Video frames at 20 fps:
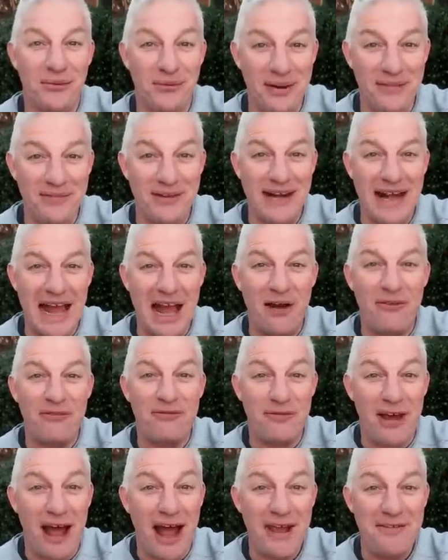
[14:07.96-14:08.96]
the river now,
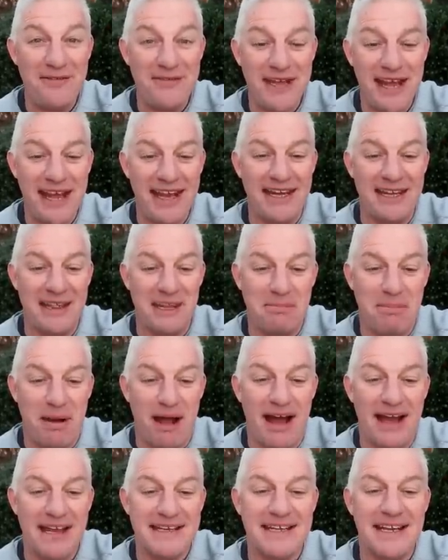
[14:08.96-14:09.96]
510 in the
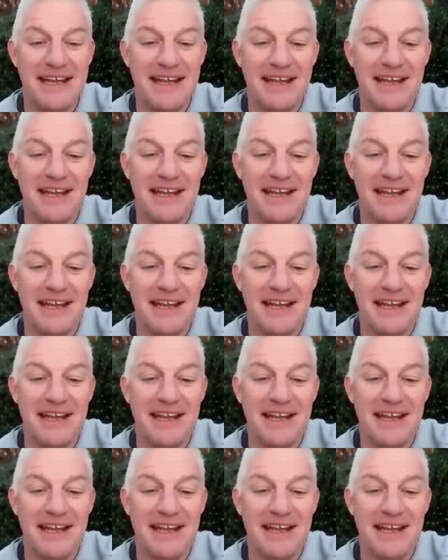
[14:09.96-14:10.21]
pot,